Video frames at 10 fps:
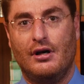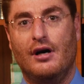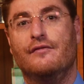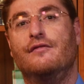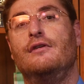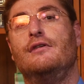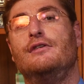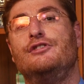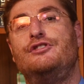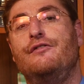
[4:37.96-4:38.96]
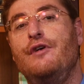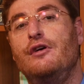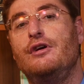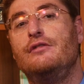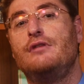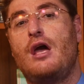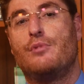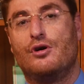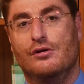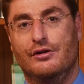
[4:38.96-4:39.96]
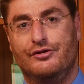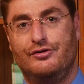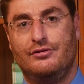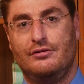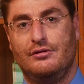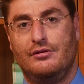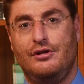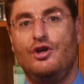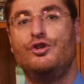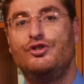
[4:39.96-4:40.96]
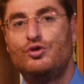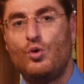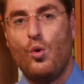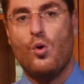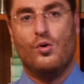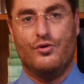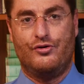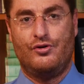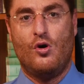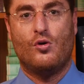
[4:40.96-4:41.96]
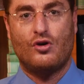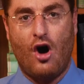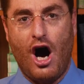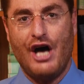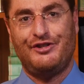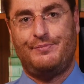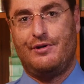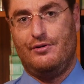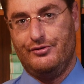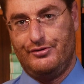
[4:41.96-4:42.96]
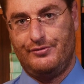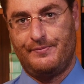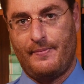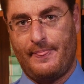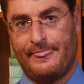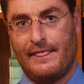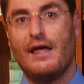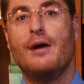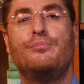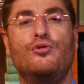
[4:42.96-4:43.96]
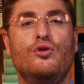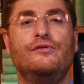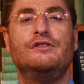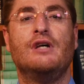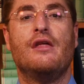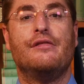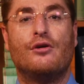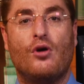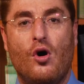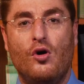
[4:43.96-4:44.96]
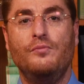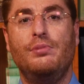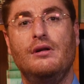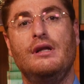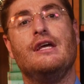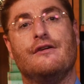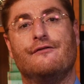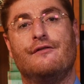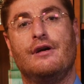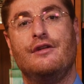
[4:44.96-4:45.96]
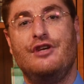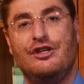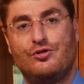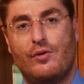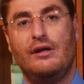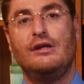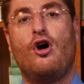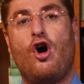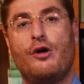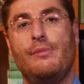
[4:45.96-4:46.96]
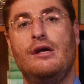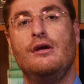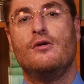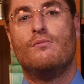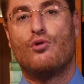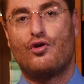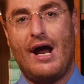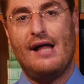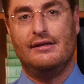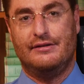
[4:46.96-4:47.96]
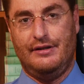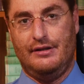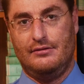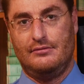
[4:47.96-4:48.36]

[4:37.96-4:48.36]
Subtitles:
of civilian neighborhoods, near schools or hospitals. It proves their own belief in the Israeli army morality.